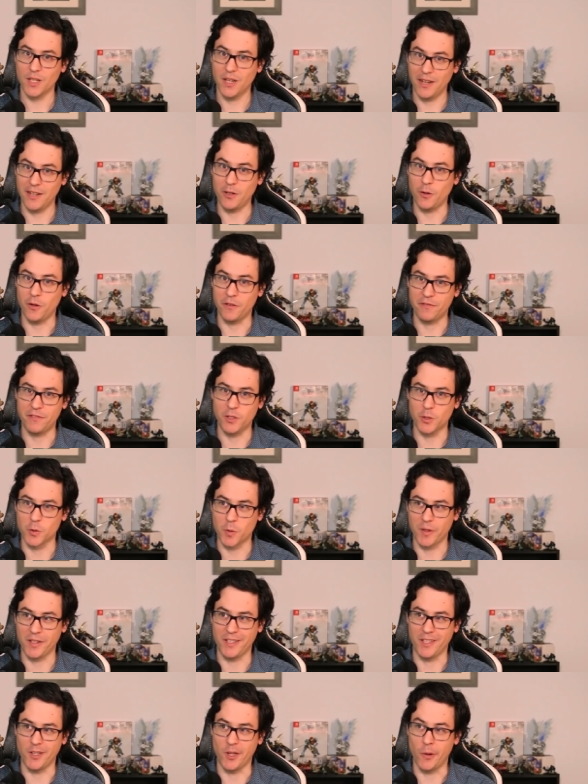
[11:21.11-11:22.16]
I know, it feels
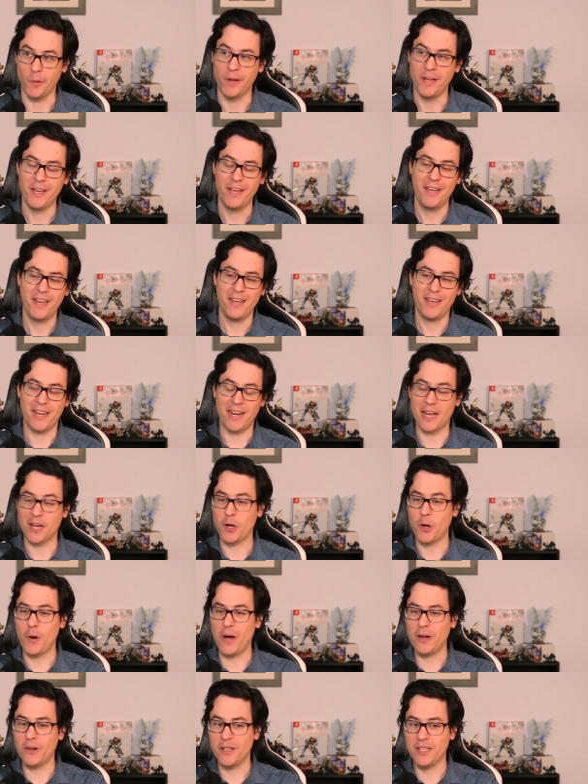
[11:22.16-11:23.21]
really low. And I
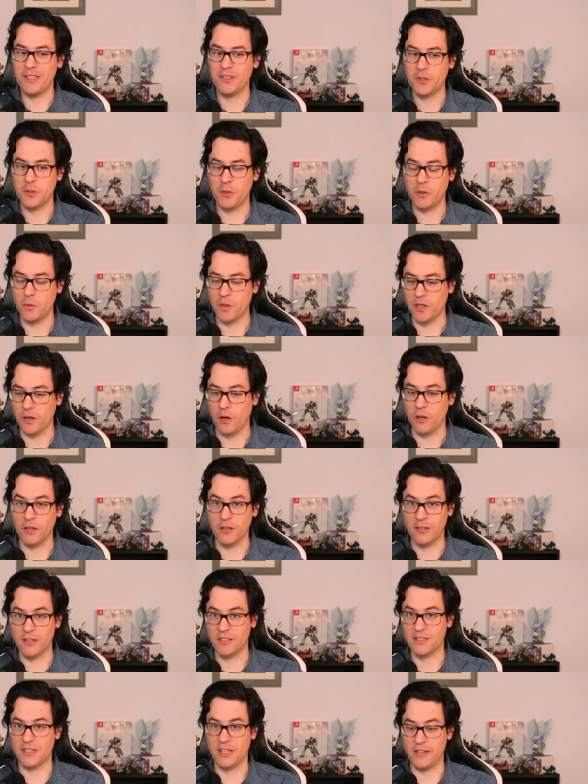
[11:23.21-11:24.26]
go out into it with all
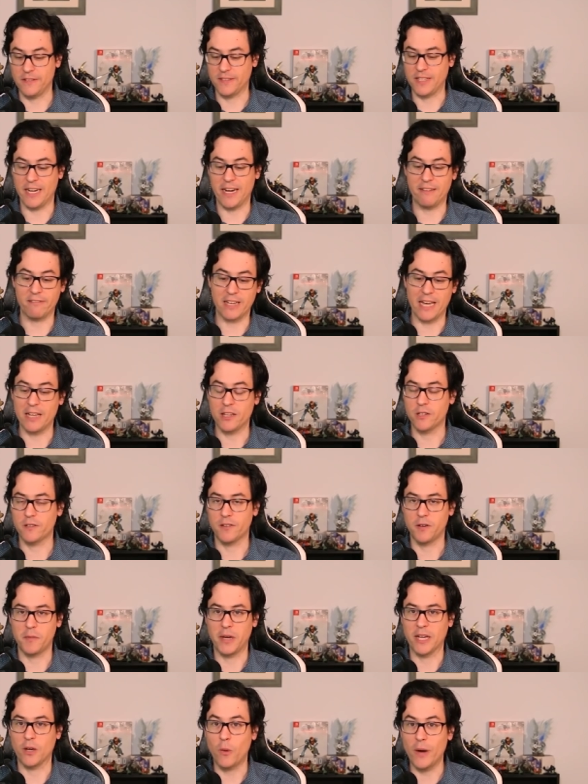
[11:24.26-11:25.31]
of the stuff that I've gathered
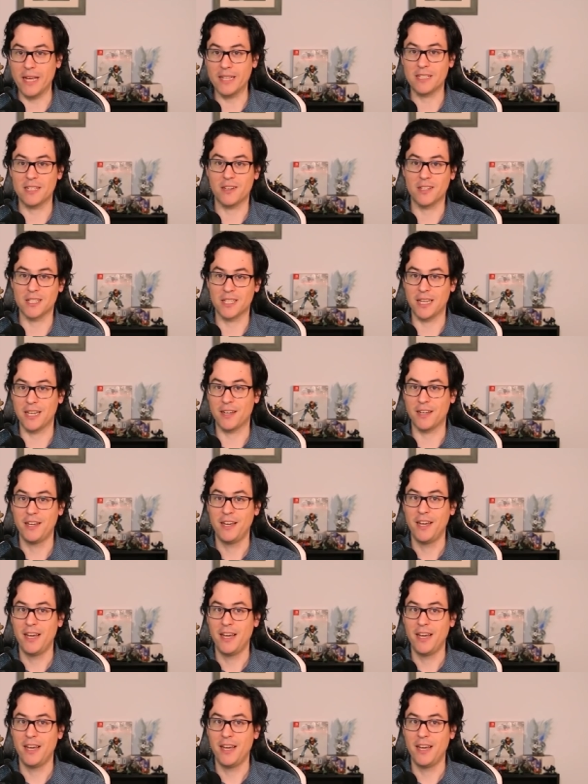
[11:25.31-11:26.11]
from my quest, and I was like,